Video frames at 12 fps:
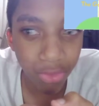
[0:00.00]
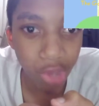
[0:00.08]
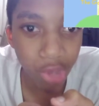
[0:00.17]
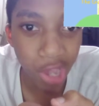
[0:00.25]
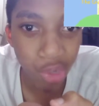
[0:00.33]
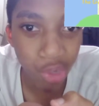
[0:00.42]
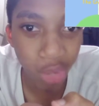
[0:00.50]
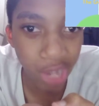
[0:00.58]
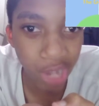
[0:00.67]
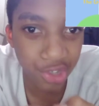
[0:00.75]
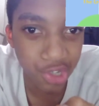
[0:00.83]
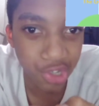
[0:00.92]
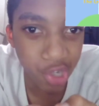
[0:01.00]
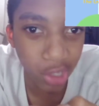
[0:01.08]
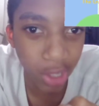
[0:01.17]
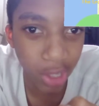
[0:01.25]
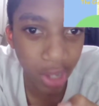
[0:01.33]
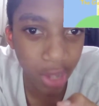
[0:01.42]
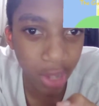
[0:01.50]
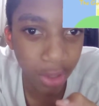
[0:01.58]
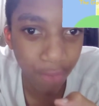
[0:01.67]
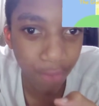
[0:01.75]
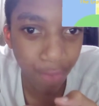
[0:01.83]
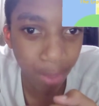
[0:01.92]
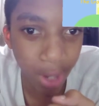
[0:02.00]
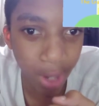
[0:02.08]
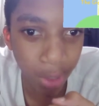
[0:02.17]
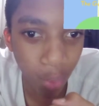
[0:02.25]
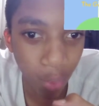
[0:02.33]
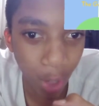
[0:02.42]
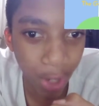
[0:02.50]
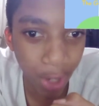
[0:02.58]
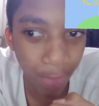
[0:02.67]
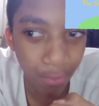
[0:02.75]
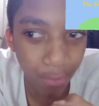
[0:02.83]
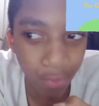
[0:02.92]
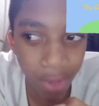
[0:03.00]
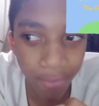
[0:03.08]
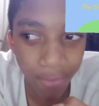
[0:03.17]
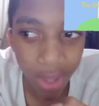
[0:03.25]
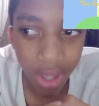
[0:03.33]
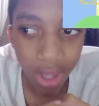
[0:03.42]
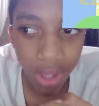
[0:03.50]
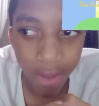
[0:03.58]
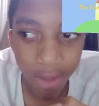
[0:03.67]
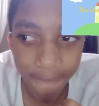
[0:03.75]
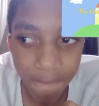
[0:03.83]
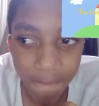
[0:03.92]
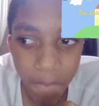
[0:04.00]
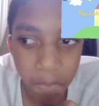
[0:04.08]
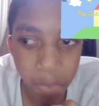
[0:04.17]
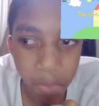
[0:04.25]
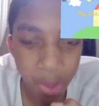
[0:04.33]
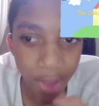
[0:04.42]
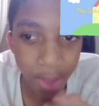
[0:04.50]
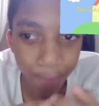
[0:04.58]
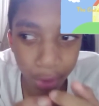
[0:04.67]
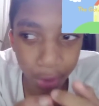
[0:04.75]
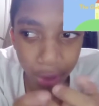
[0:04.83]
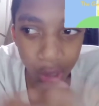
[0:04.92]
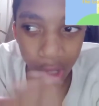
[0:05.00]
yeah, you can't steal it any from anyone if if if it's